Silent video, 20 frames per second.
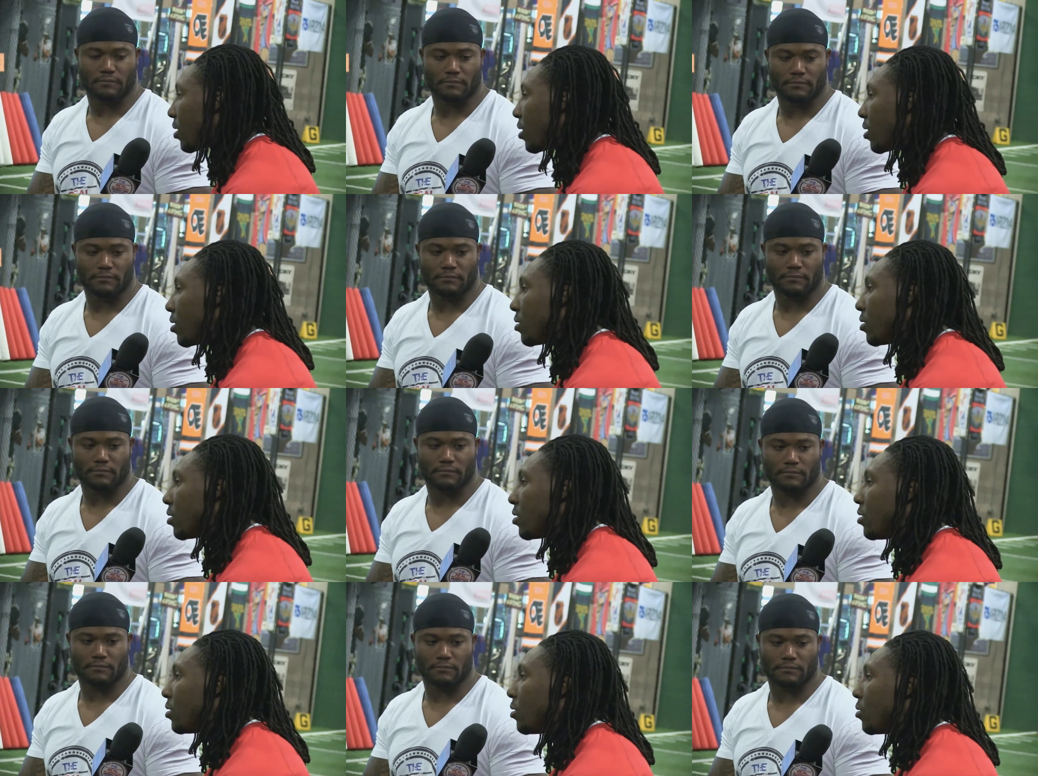
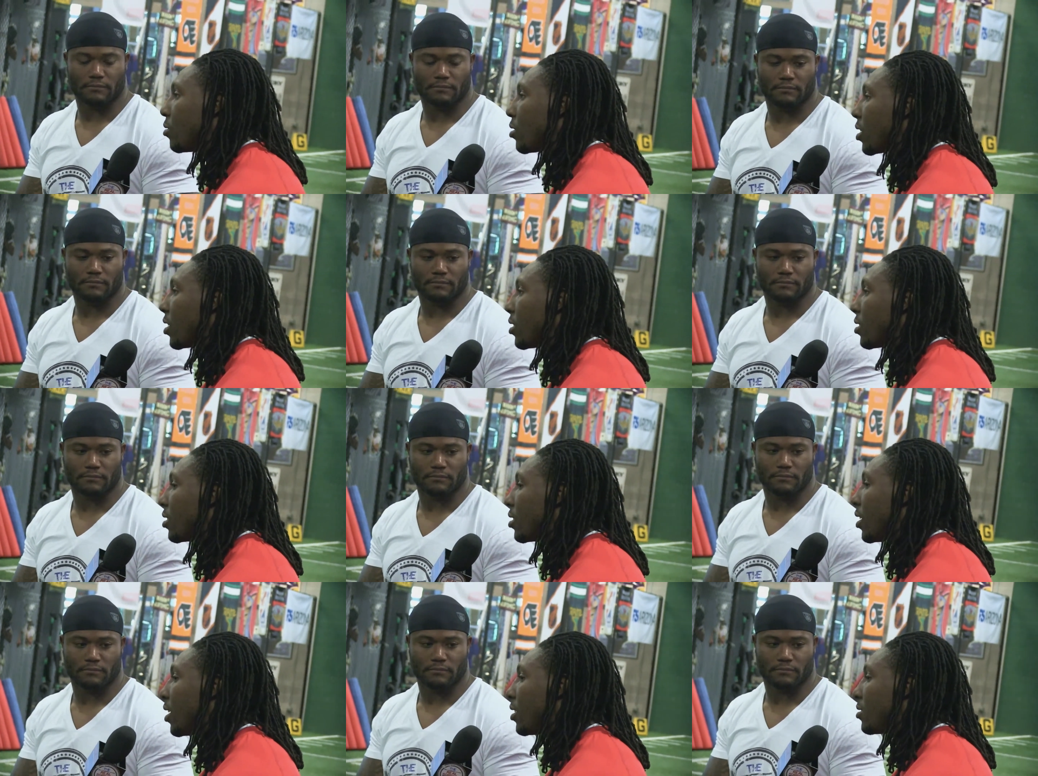Speaker 1: there, you know to
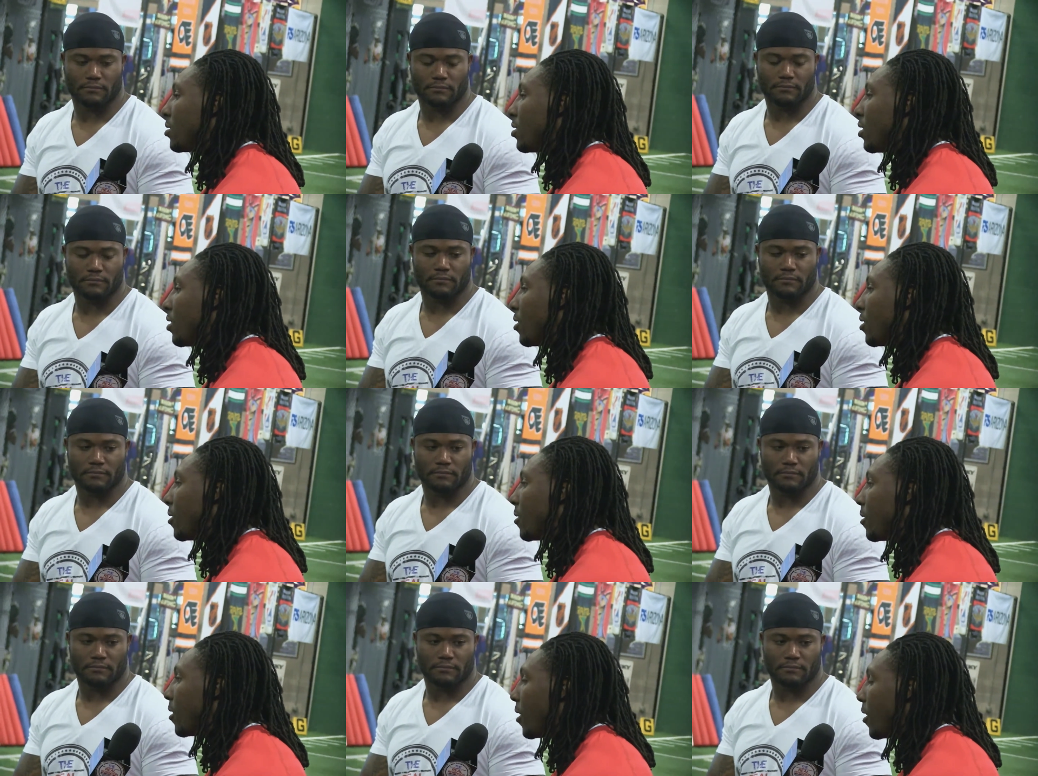get to that
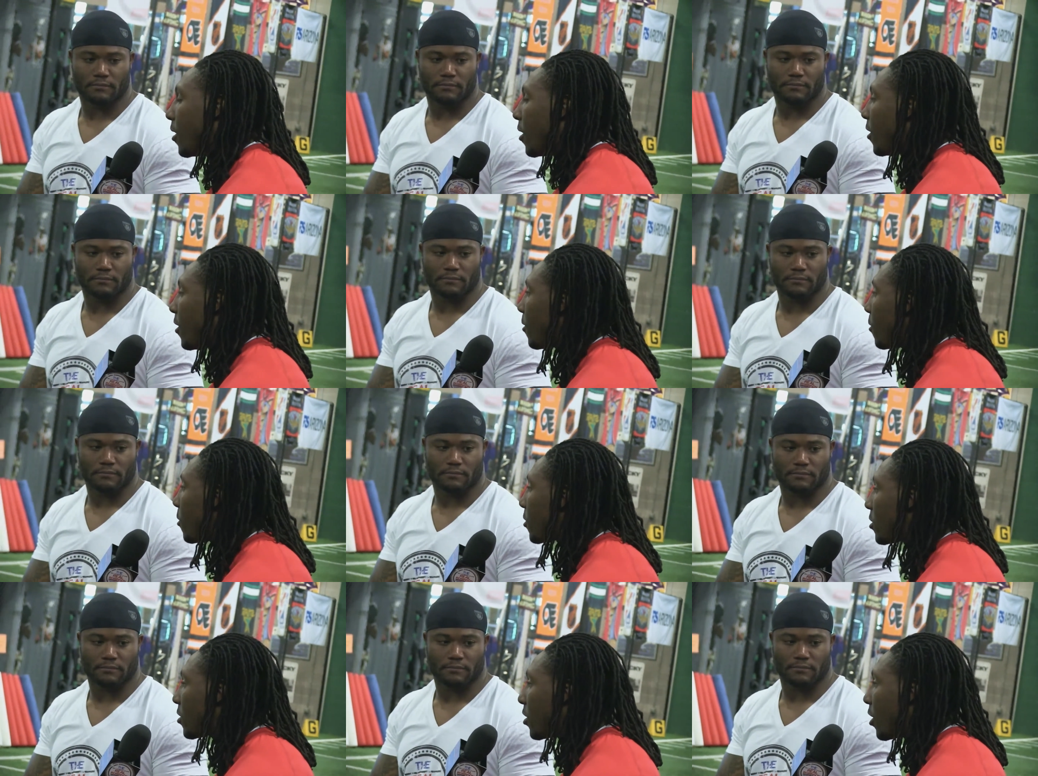ceiling.
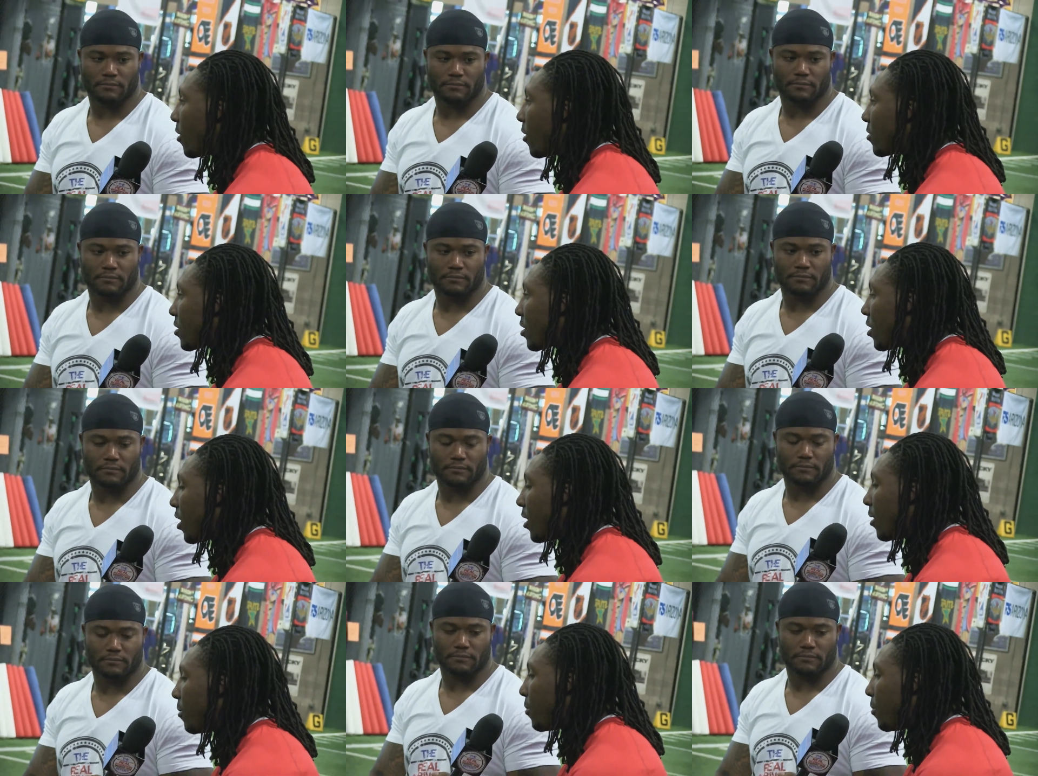You know it's tough
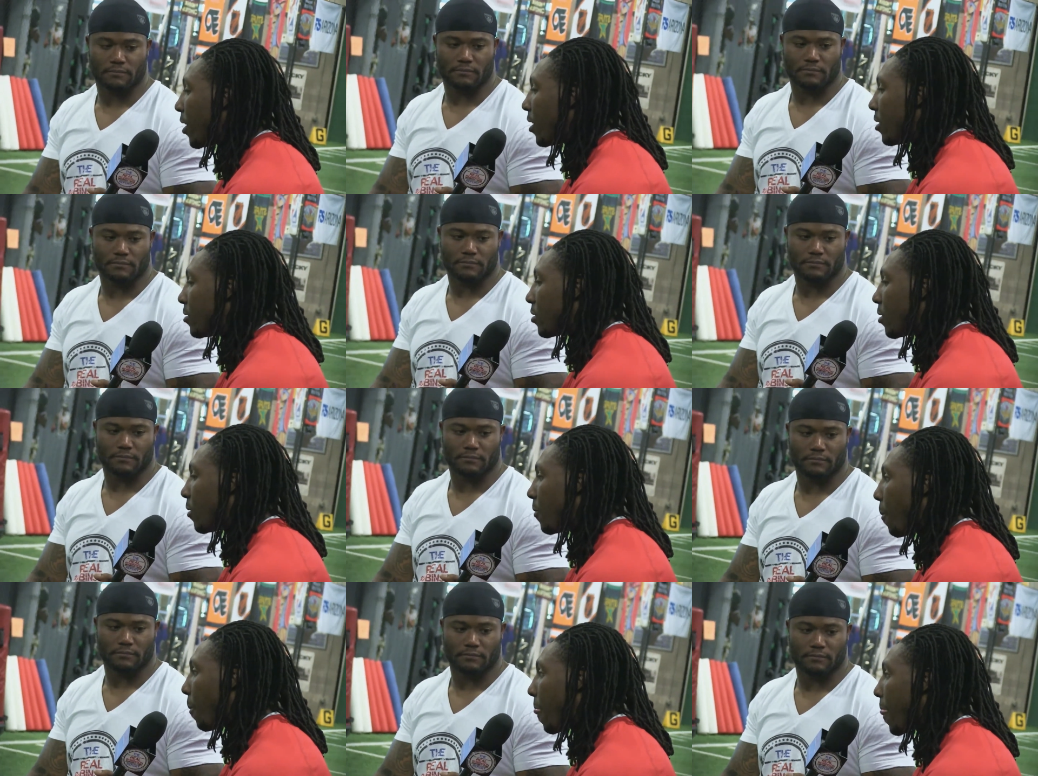sled,
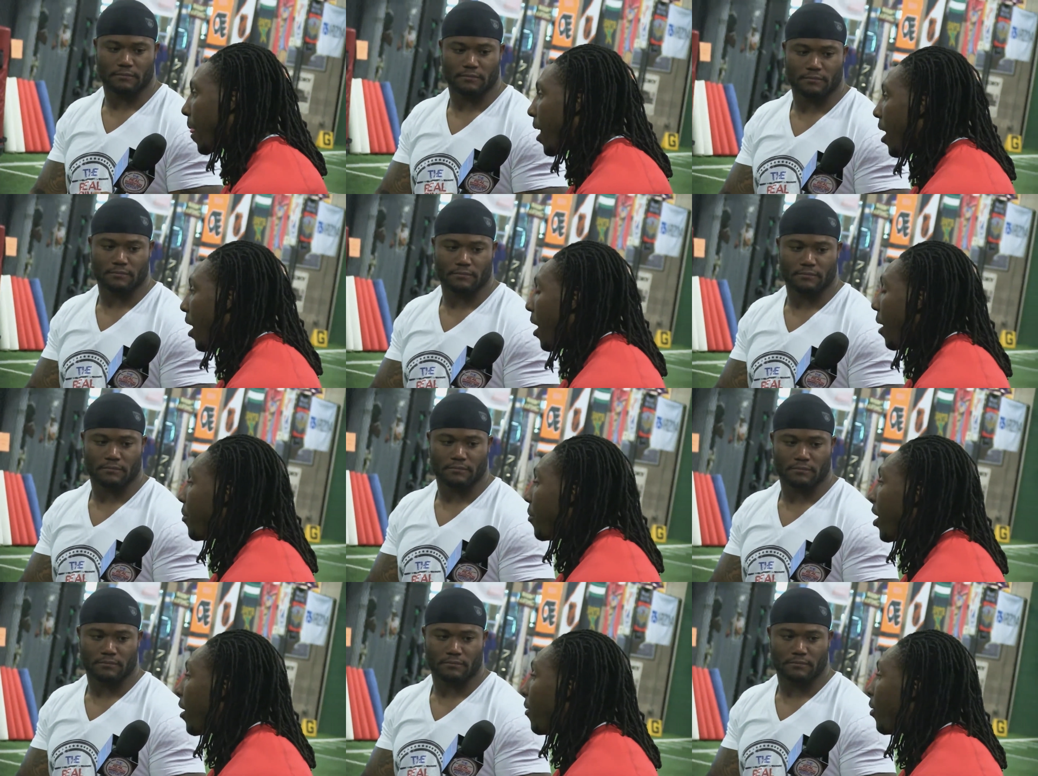man. So
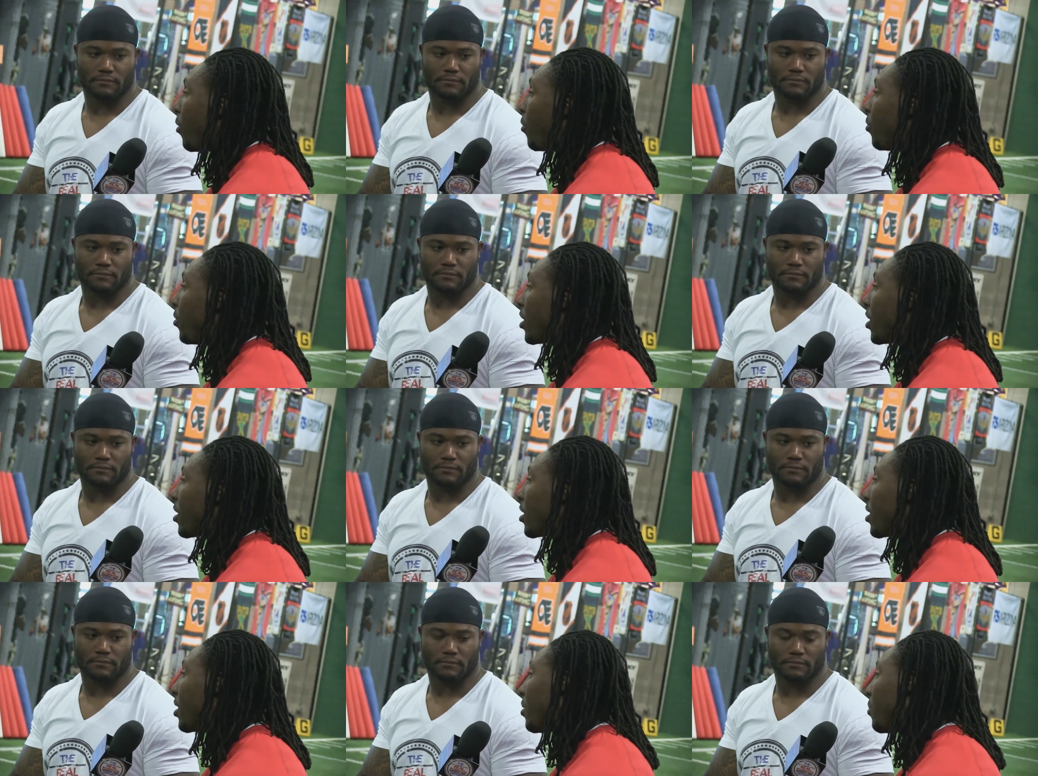I mean I hope
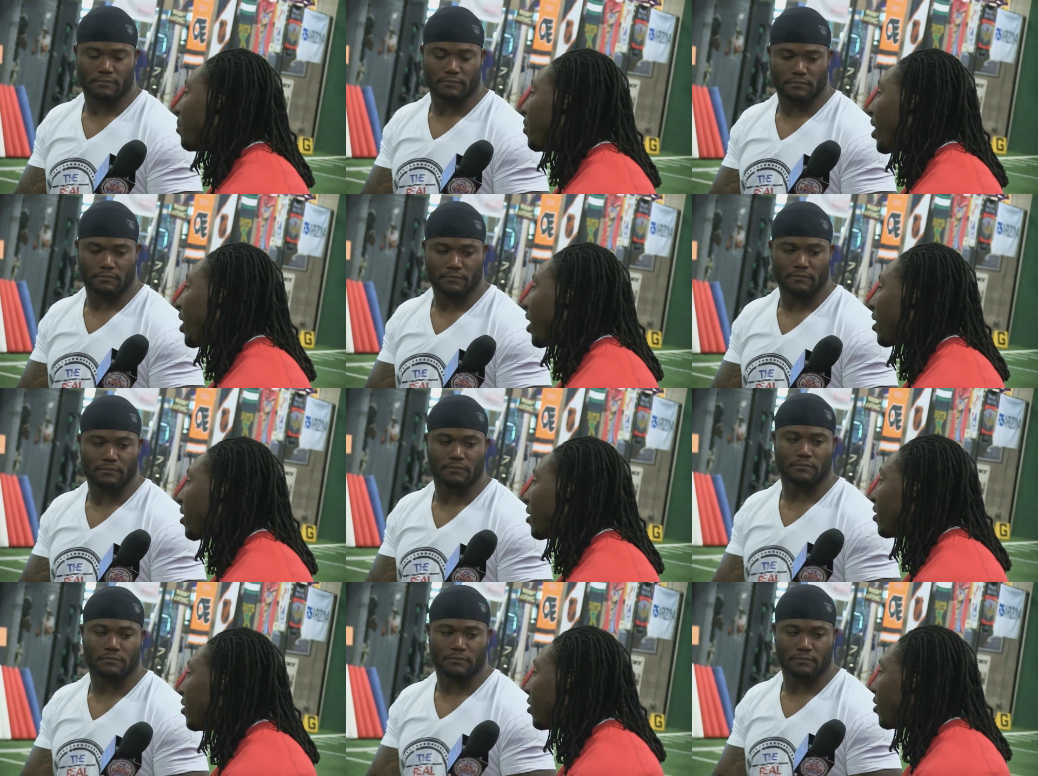we can get him
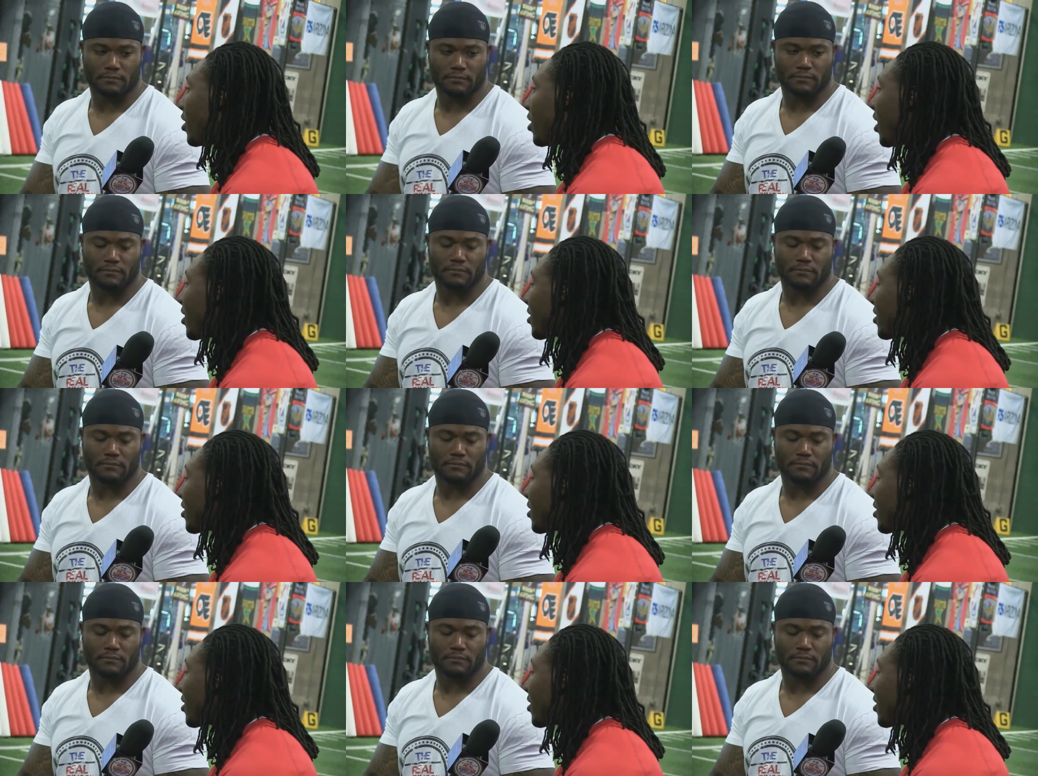back. You know he